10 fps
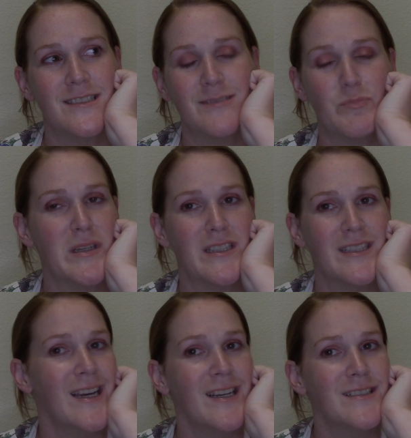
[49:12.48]
But
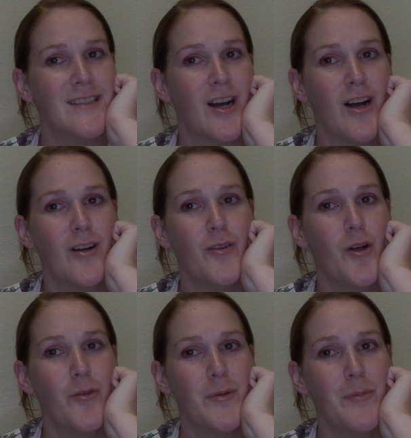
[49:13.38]
yeah,
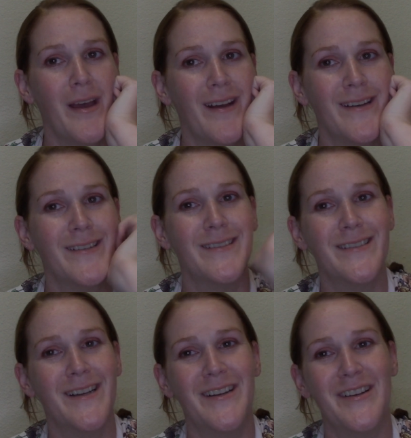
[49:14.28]
I'll be back.
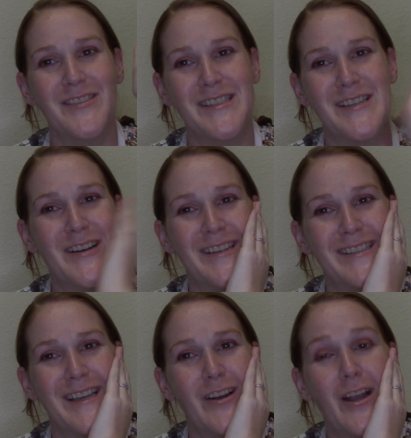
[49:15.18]
I'll see you guys
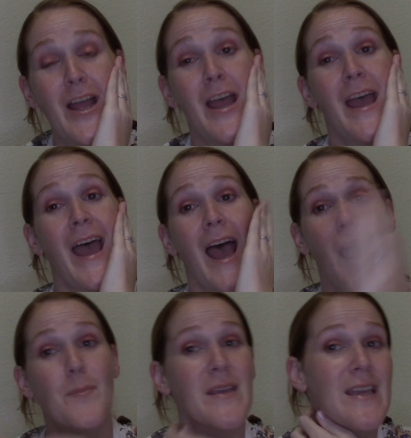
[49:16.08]
later.
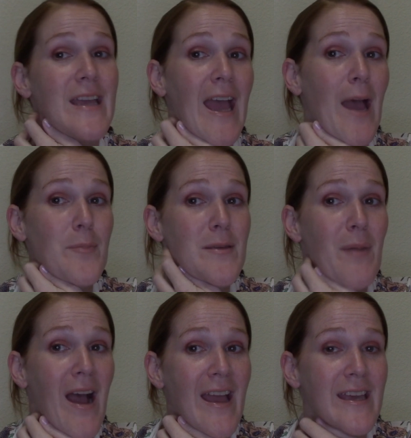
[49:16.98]
Happy
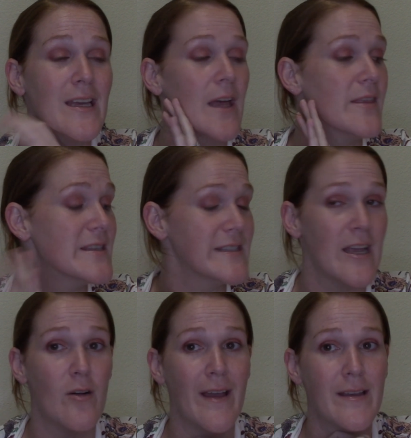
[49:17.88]
buying. The
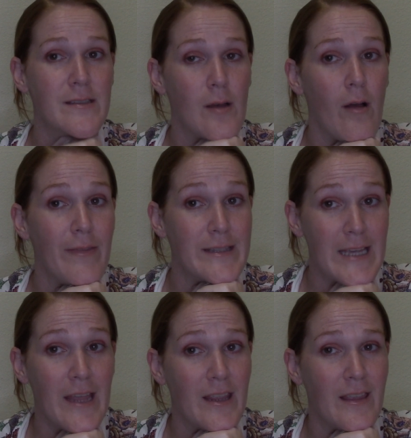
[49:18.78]
sale ends on the
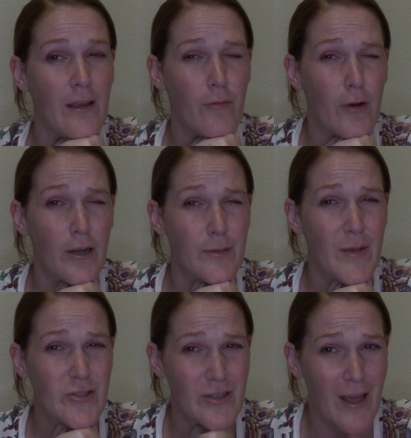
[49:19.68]
10th. I think I forgot to
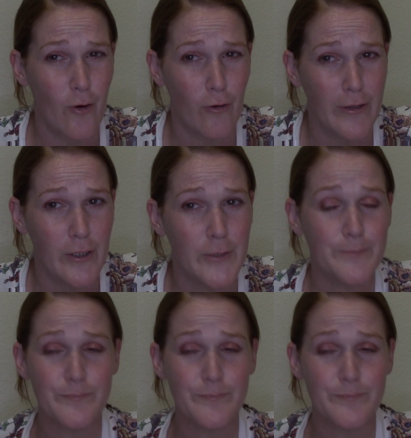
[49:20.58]
mention that earlier.